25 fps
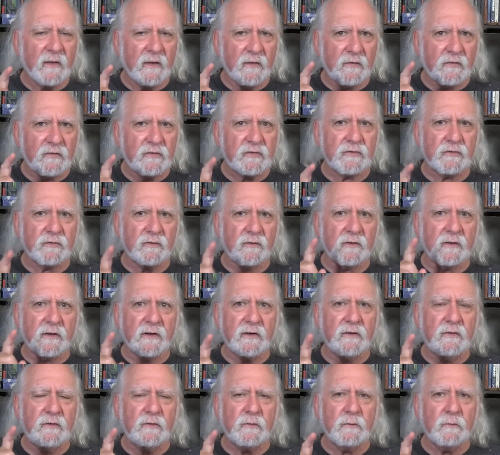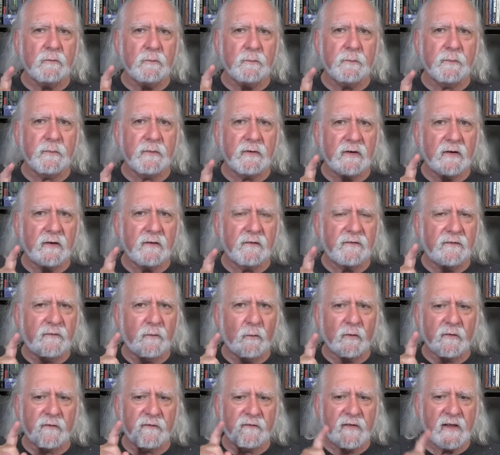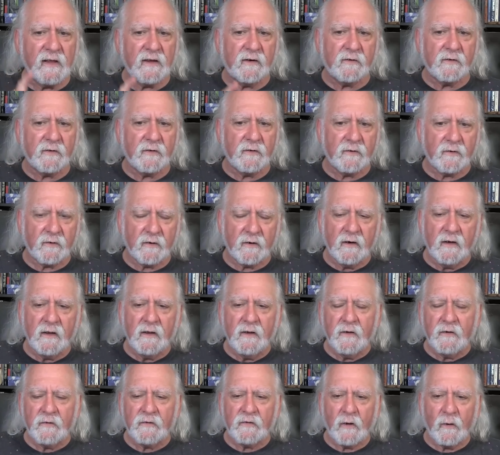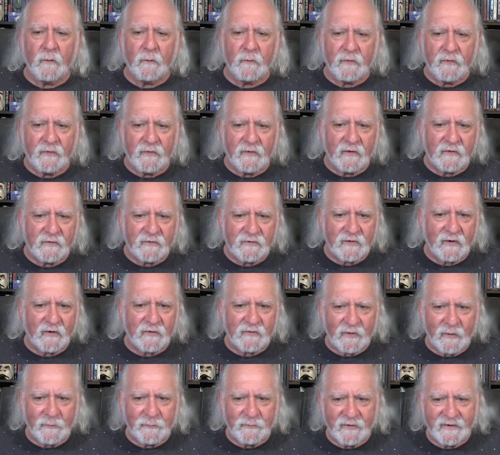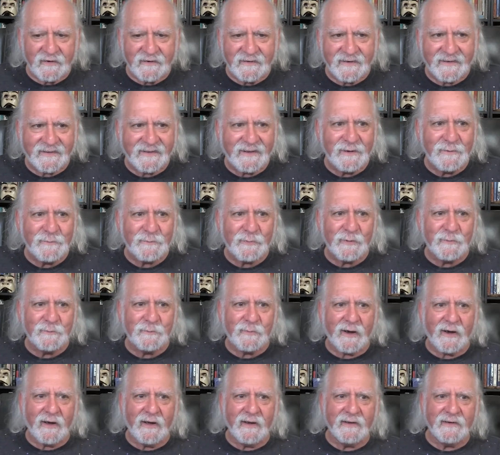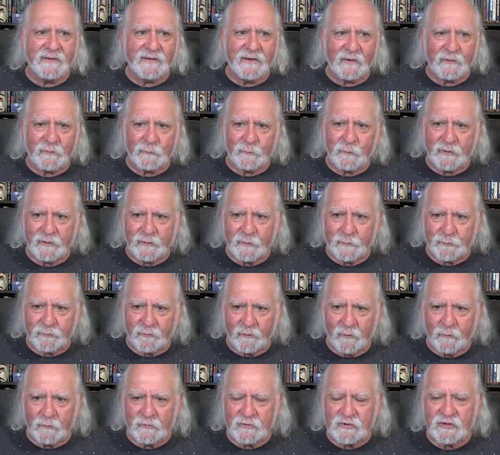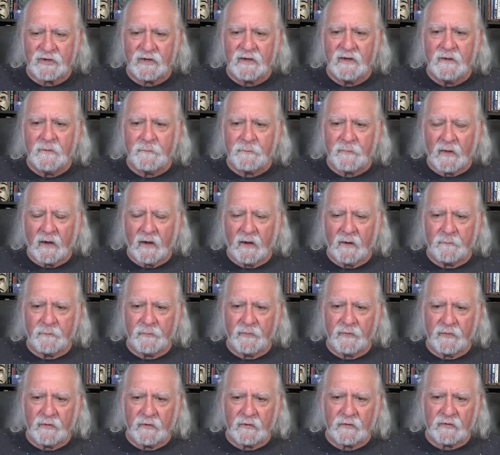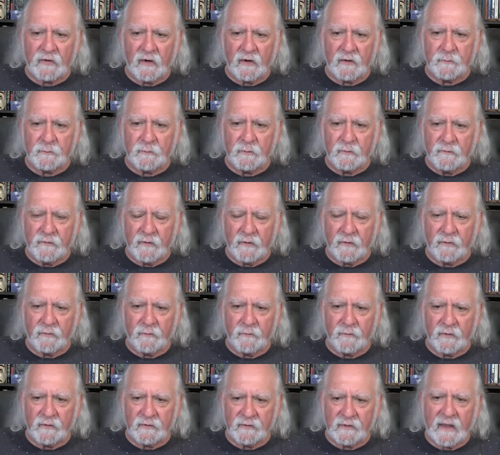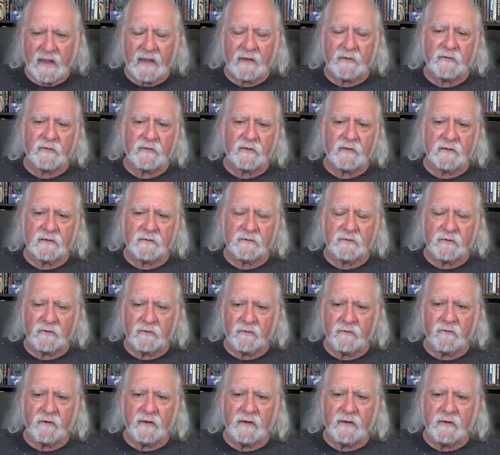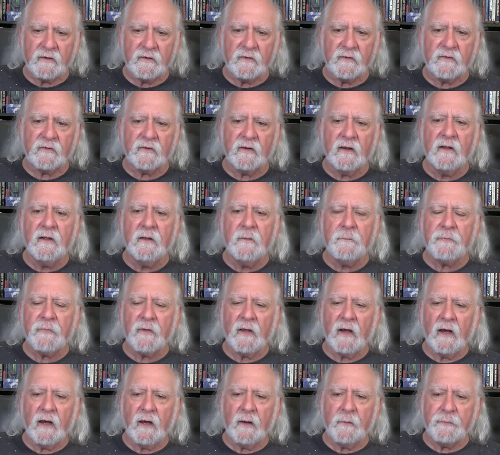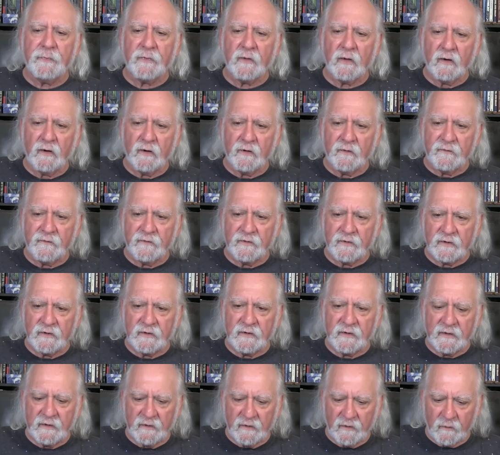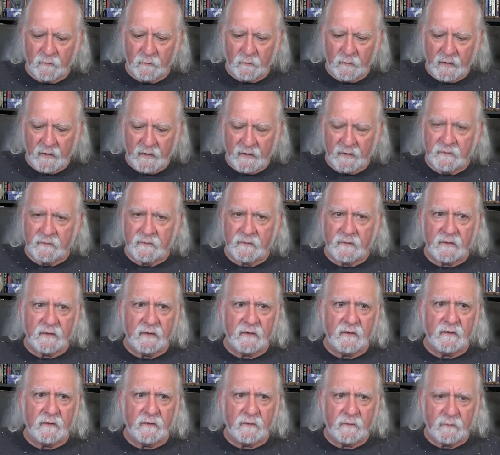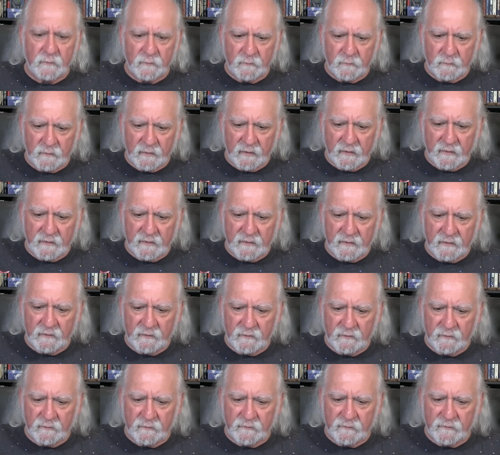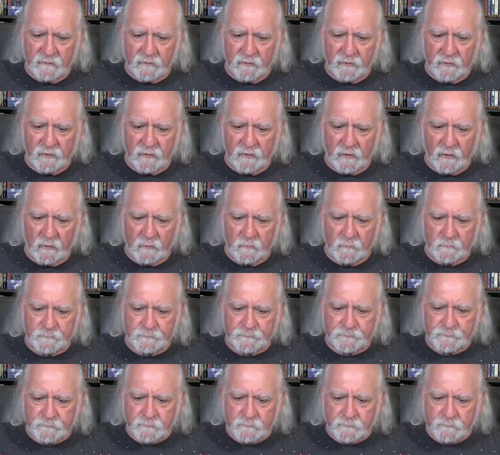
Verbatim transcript: is surely doomed for failure. So this is just something to keep in mind as we approach um, the sun moving through the last degrees um, of Leo and into and into Virgo